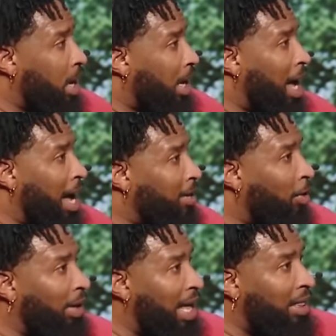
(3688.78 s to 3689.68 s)
God,
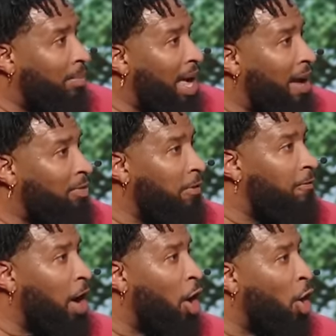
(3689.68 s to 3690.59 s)
don't let them have to
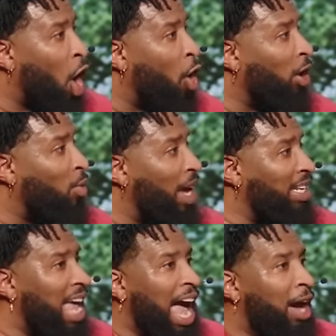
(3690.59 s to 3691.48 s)
fall all the way
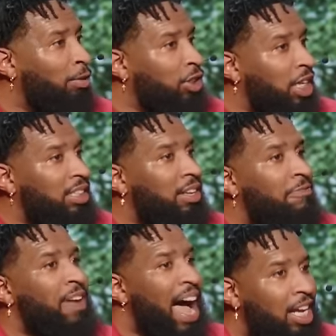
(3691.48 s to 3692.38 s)
down just to
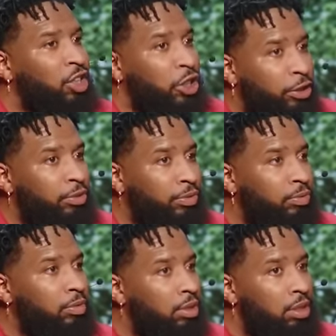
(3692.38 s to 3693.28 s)
find you.
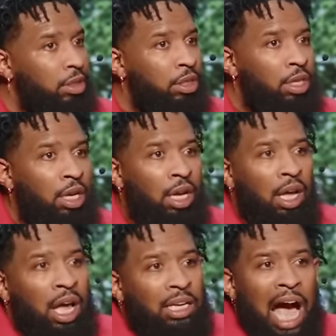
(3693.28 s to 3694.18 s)

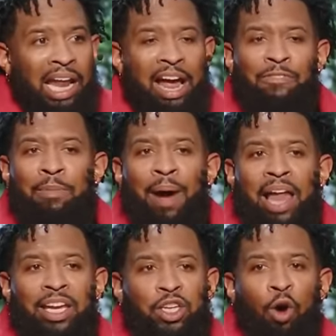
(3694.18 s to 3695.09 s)
God,
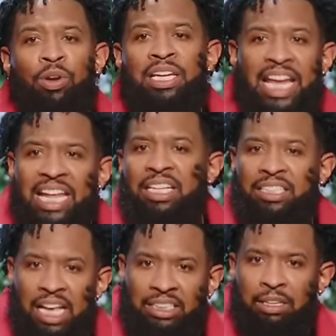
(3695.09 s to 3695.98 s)
everybody don't need a
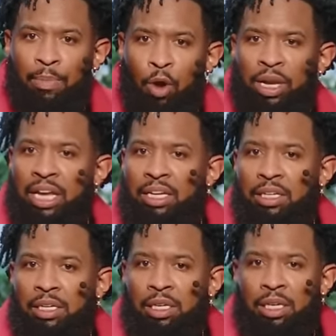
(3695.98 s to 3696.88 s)
testimony
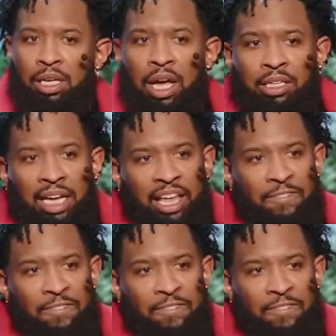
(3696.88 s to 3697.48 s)
that they